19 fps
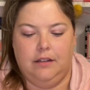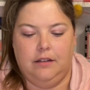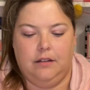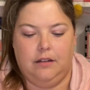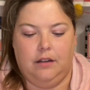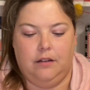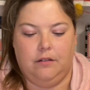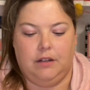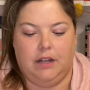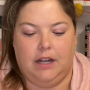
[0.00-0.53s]

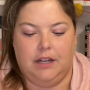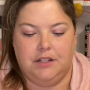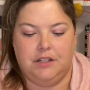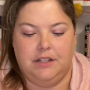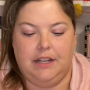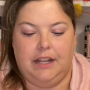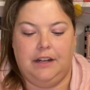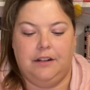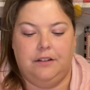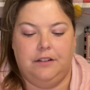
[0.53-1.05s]
oh gosh,
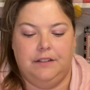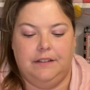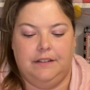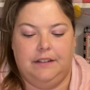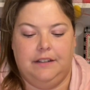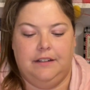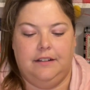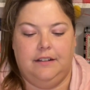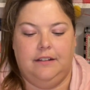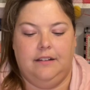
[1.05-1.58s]
needle
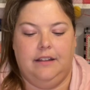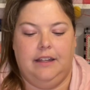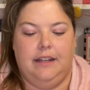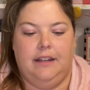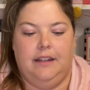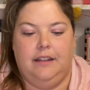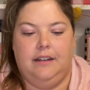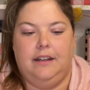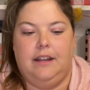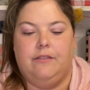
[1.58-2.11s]
still in
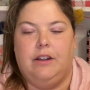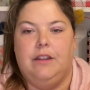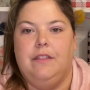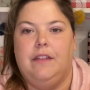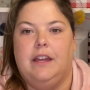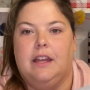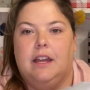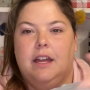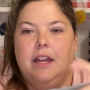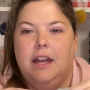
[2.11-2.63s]
it and
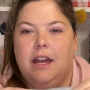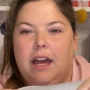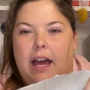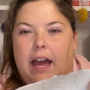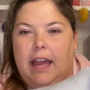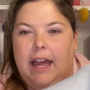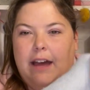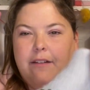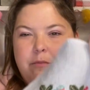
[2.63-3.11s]
everything. I have